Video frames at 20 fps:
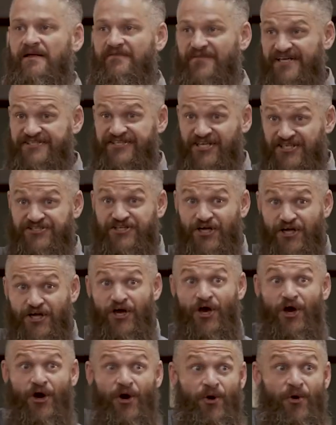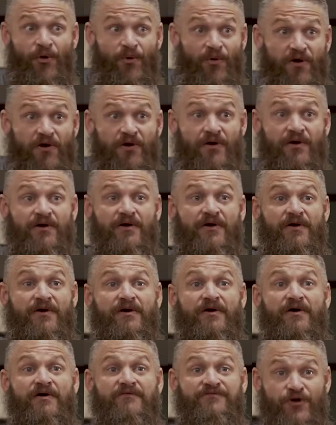This is to you,
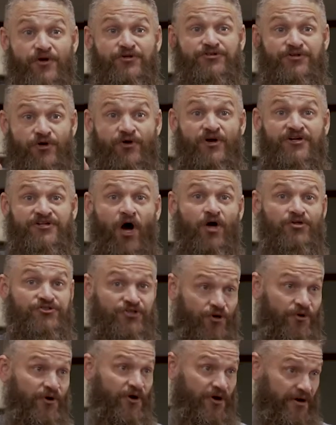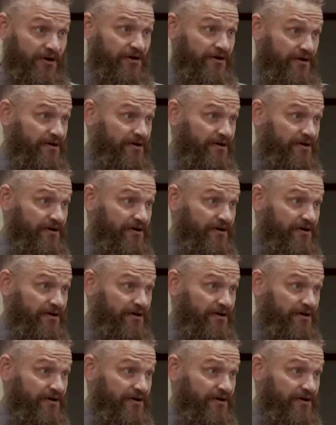future adulterer.